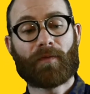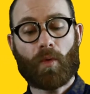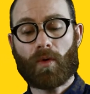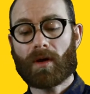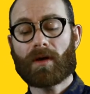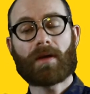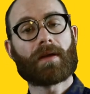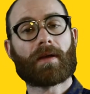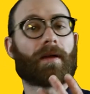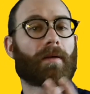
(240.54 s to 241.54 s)
four
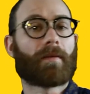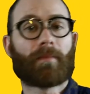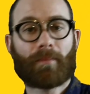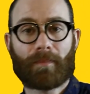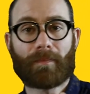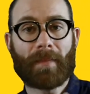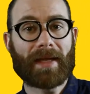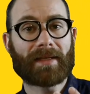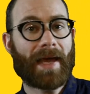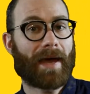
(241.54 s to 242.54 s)

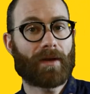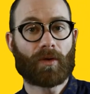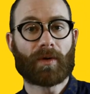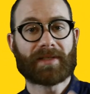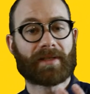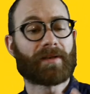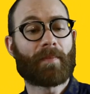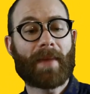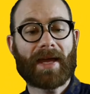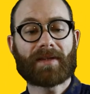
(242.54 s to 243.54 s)
main categories. The
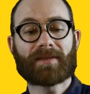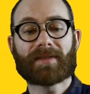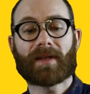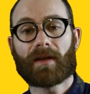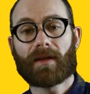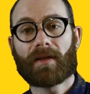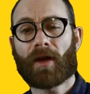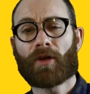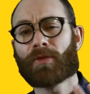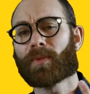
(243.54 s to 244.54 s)
demands
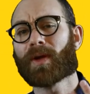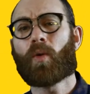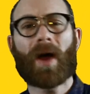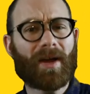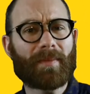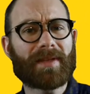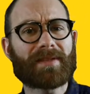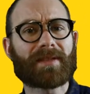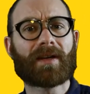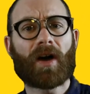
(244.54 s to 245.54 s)
are the
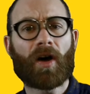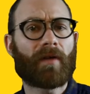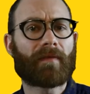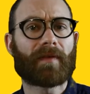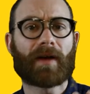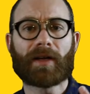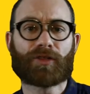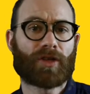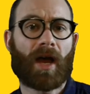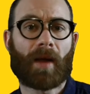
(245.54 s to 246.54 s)
requirements of a
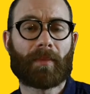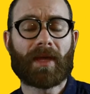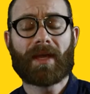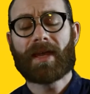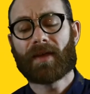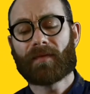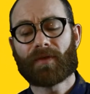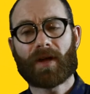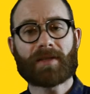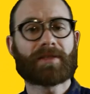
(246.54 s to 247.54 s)
job, and
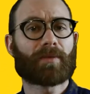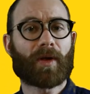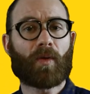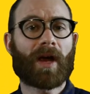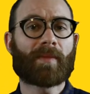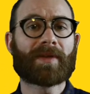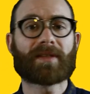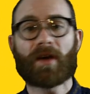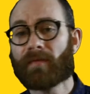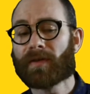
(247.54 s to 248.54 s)
for us, the
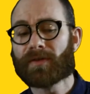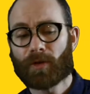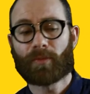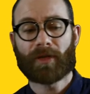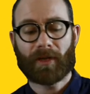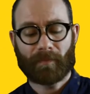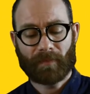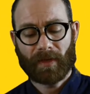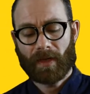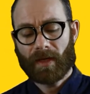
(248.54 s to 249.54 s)
requirements of interpreting.
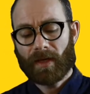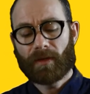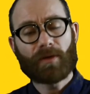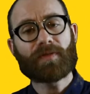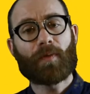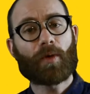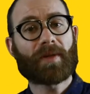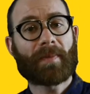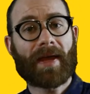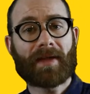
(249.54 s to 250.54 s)
Those four
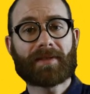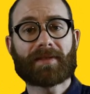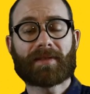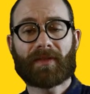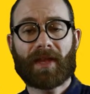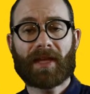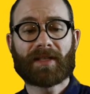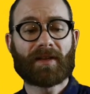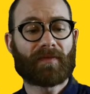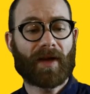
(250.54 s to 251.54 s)
demands that they
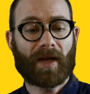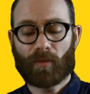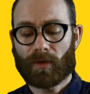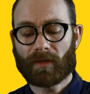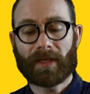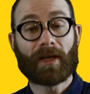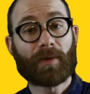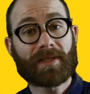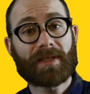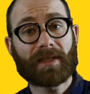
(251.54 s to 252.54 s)
identified were
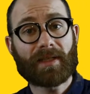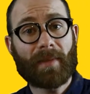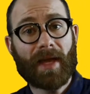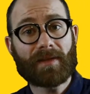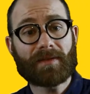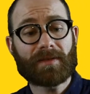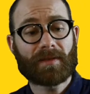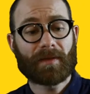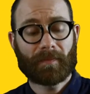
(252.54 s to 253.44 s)
linguistic demands,